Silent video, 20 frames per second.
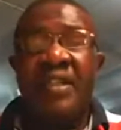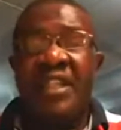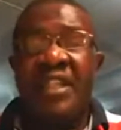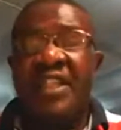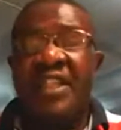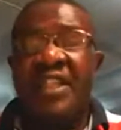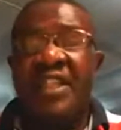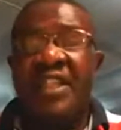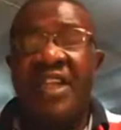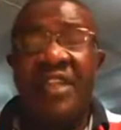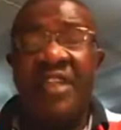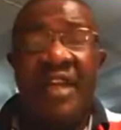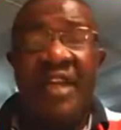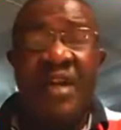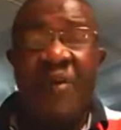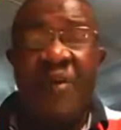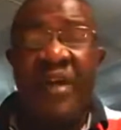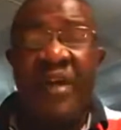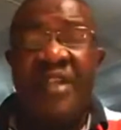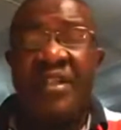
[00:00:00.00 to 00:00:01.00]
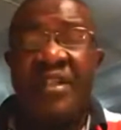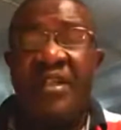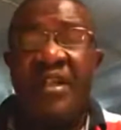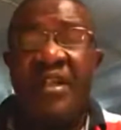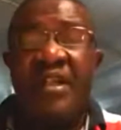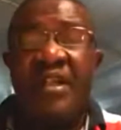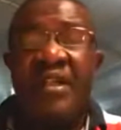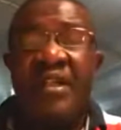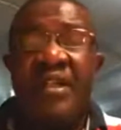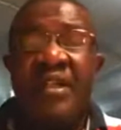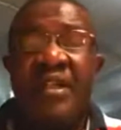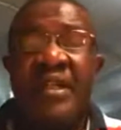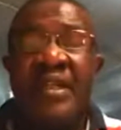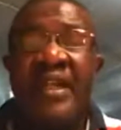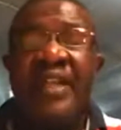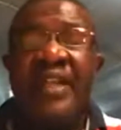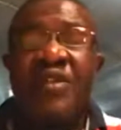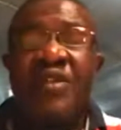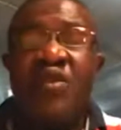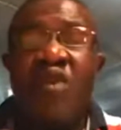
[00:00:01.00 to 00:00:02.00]
In the Chinese language,
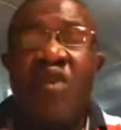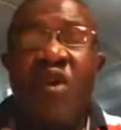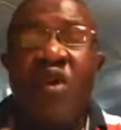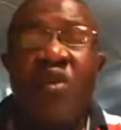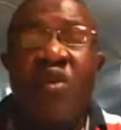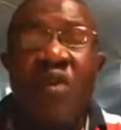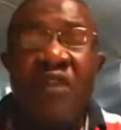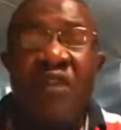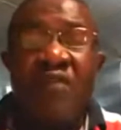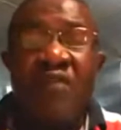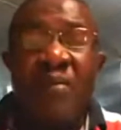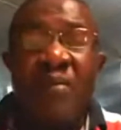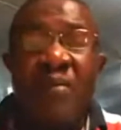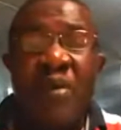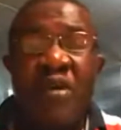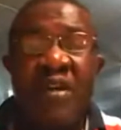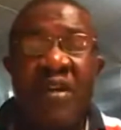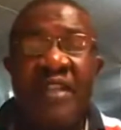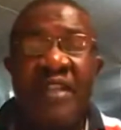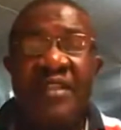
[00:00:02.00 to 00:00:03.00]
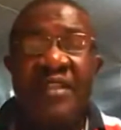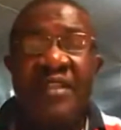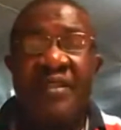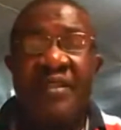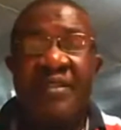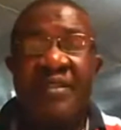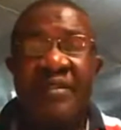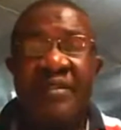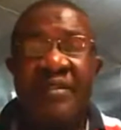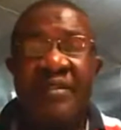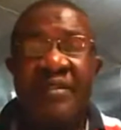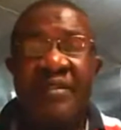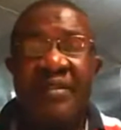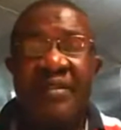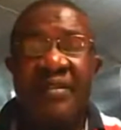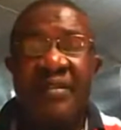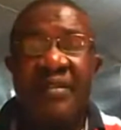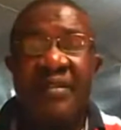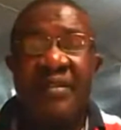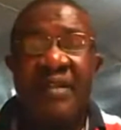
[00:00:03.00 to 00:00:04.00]
there is no word for progress.
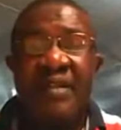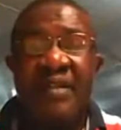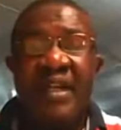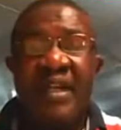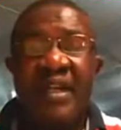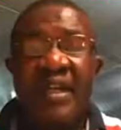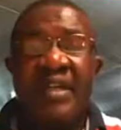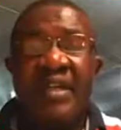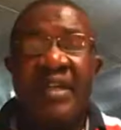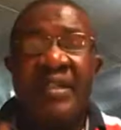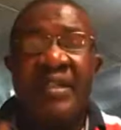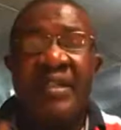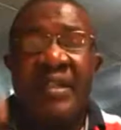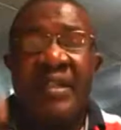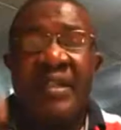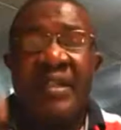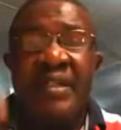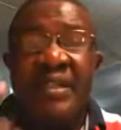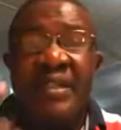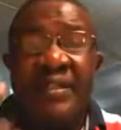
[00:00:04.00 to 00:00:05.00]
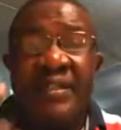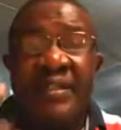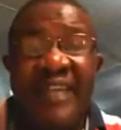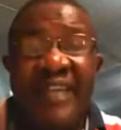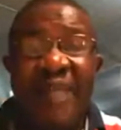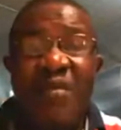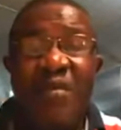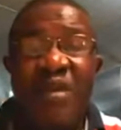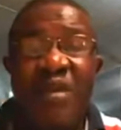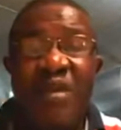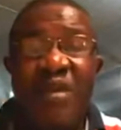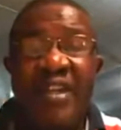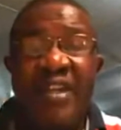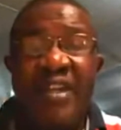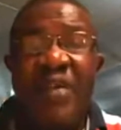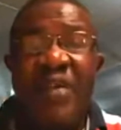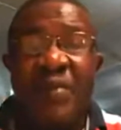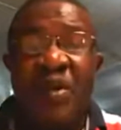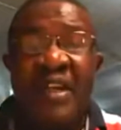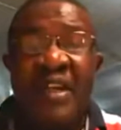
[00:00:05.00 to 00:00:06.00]
The same word
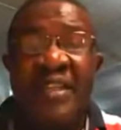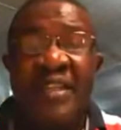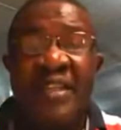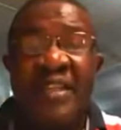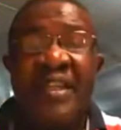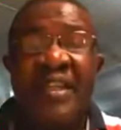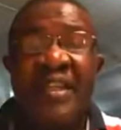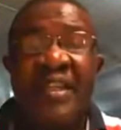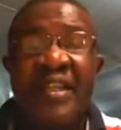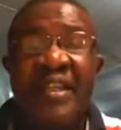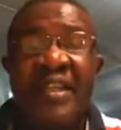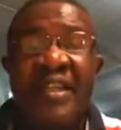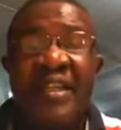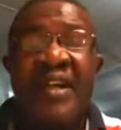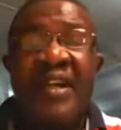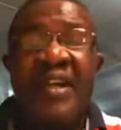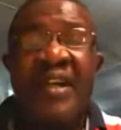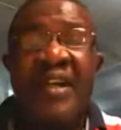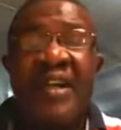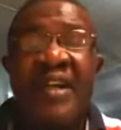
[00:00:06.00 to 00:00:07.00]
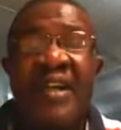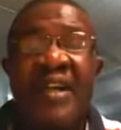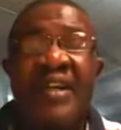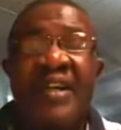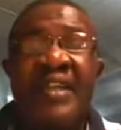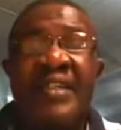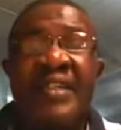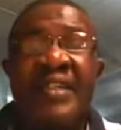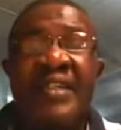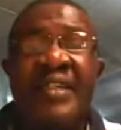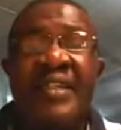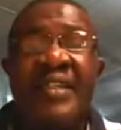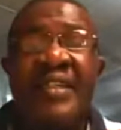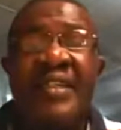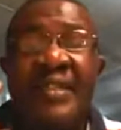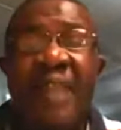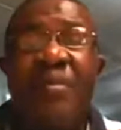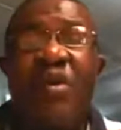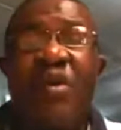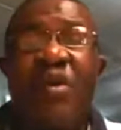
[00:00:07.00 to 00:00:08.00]
they use as progress is
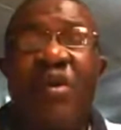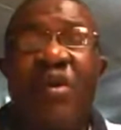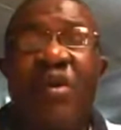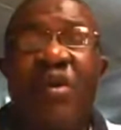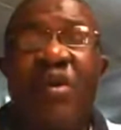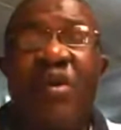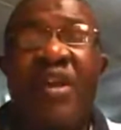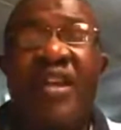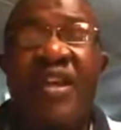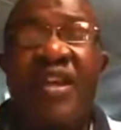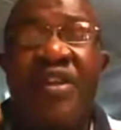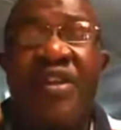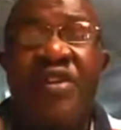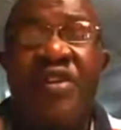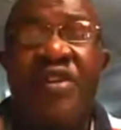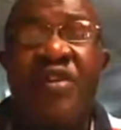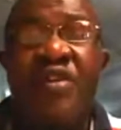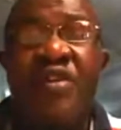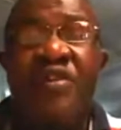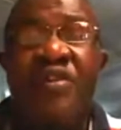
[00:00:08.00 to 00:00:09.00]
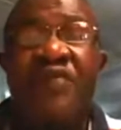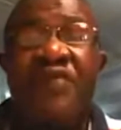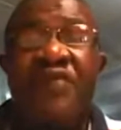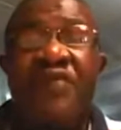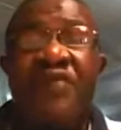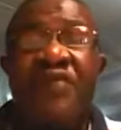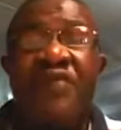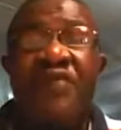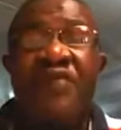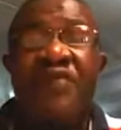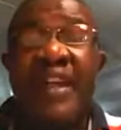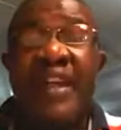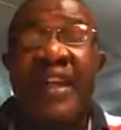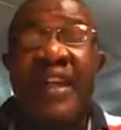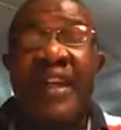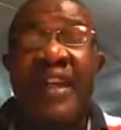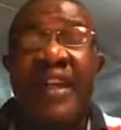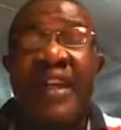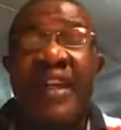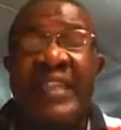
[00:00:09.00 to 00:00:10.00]
the same word they use for
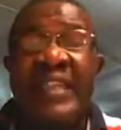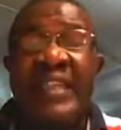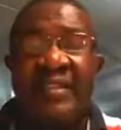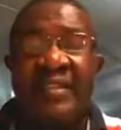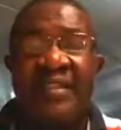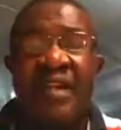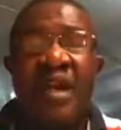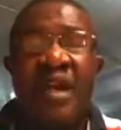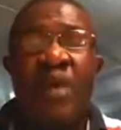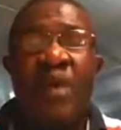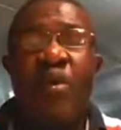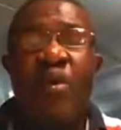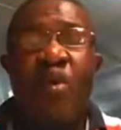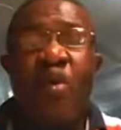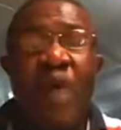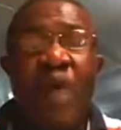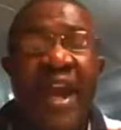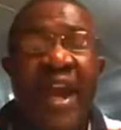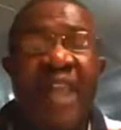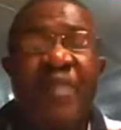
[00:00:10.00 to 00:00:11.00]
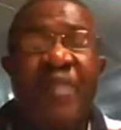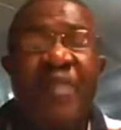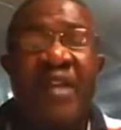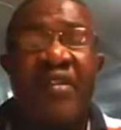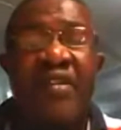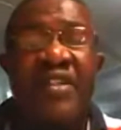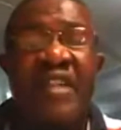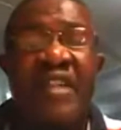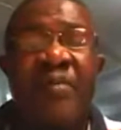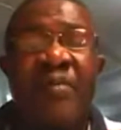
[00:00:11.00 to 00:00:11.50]
crisis. Why?